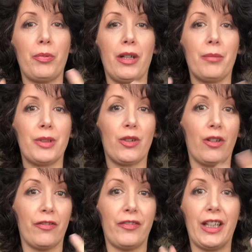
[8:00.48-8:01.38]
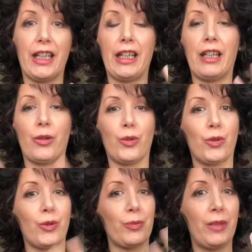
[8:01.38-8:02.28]
perhaps coffee
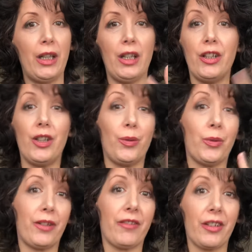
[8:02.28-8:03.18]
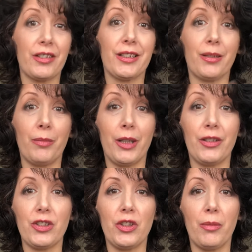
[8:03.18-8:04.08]
or, you know, whatever other
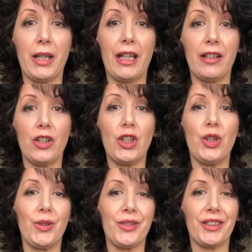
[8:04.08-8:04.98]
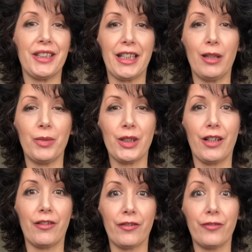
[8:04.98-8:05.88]
stimulants you may use to keep
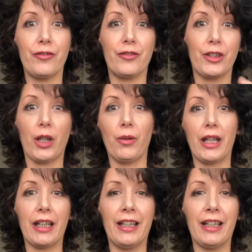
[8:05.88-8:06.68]
yourself going,